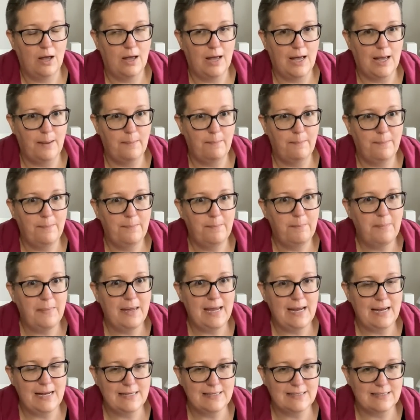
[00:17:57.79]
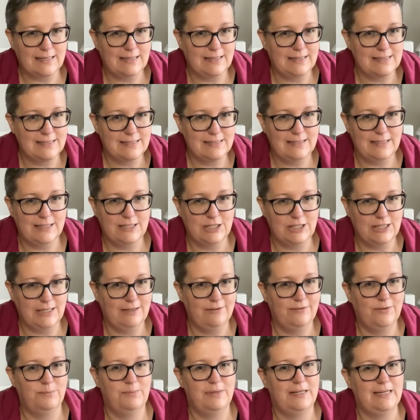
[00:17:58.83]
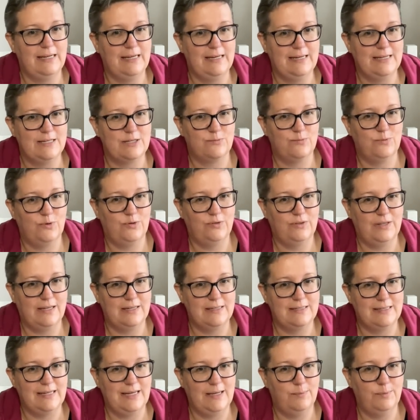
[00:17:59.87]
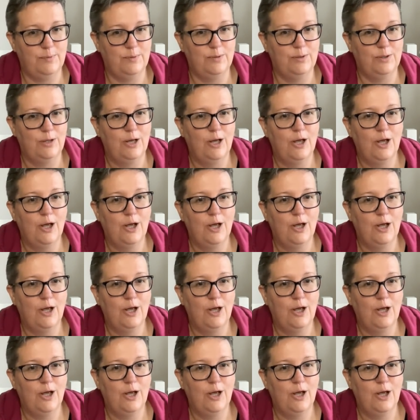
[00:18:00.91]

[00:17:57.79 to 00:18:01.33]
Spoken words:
amazing stitching from the ladies around that table.